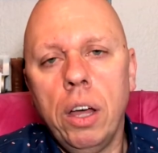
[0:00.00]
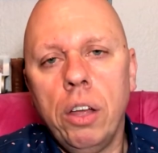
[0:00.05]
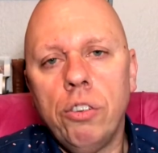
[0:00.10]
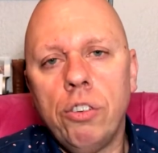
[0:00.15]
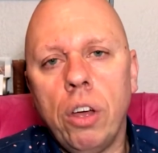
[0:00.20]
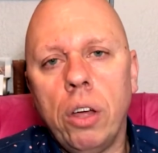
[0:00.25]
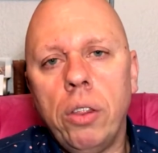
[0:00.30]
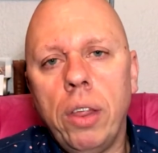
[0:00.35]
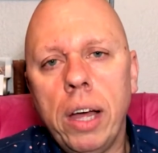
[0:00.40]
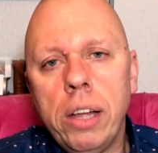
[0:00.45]

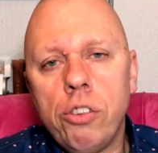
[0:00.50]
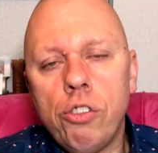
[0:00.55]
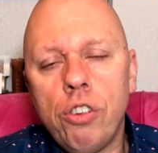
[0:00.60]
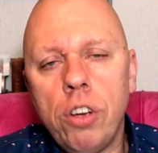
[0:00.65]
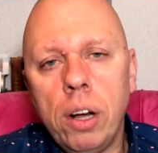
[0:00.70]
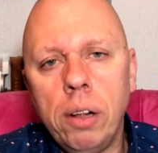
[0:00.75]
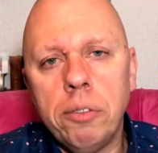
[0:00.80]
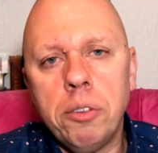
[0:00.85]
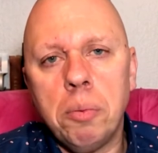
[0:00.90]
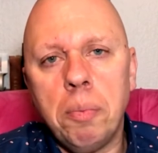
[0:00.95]
So that
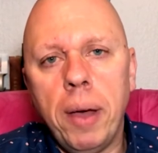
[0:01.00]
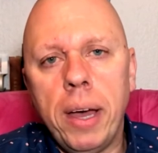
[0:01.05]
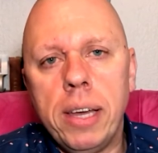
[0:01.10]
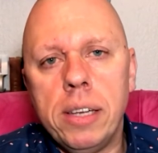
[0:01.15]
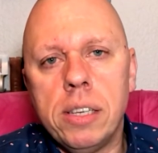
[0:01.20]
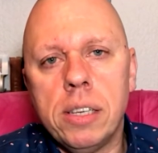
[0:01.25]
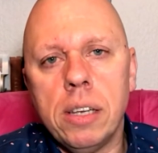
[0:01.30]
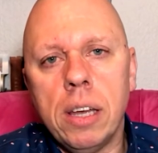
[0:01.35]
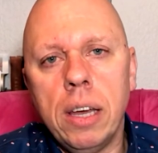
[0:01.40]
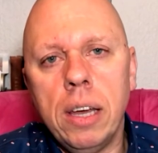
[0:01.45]
shelf
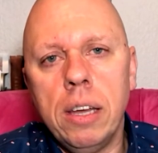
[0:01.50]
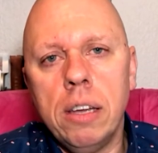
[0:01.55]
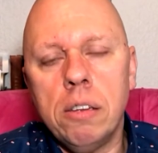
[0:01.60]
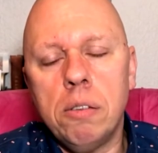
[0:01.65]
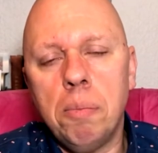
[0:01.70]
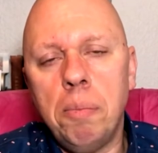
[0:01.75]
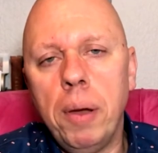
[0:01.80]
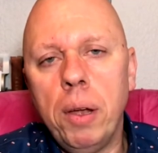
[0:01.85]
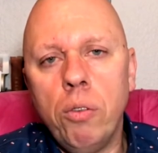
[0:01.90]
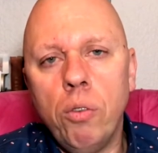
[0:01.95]
space
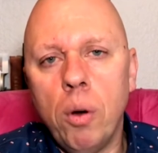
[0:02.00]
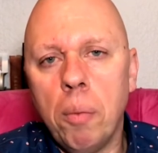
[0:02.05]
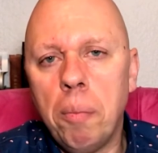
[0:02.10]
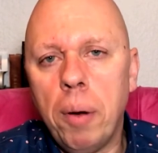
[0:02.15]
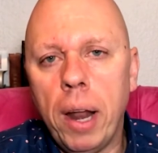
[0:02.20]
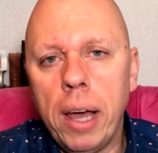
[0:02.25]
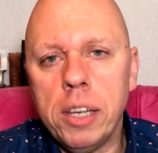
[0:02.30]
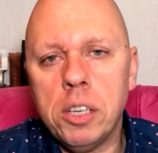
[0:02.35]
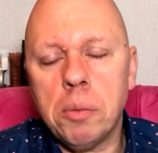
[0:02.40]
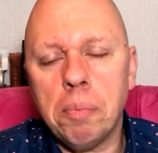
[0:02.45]
has been
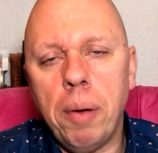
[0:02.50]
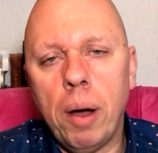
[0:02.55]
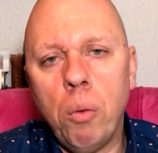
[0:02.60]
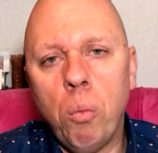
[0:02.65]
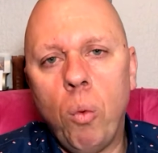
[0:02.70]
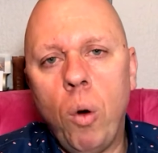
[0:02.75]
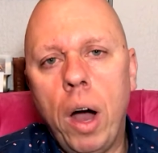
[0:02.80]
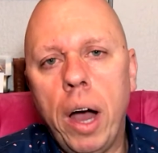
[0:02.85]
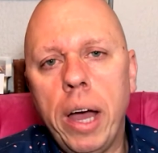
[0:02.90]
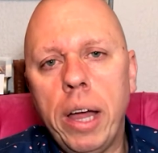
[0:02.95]
replaced by
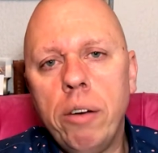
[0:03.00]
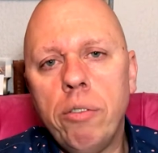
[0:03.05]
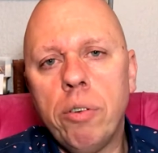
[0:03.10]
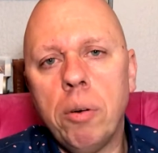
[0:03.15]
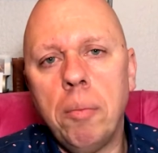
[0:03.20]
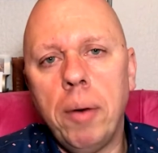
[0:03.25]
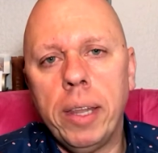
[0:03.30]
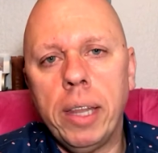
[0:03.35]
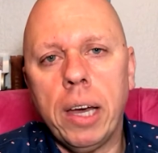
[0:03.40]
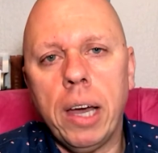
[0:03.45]
wine
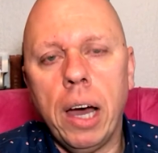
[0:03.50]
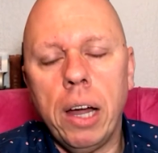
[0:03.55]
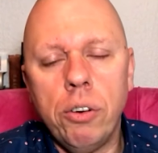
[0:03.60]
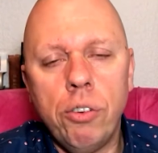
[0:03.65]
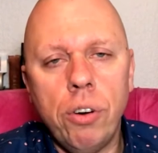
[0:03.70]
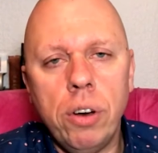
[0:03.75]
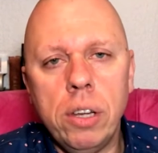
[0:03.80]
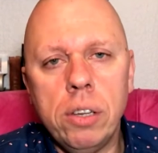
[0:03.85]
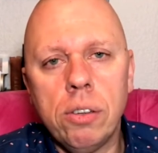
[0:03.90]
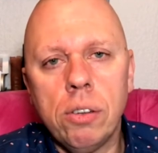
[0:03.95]
from other
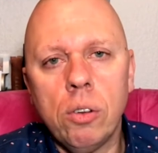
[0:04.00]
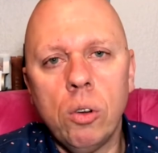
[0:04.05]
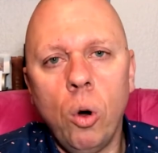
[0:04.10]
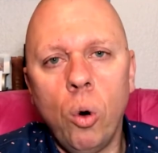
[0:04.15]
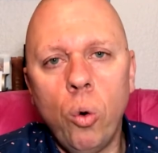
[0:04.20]
countries.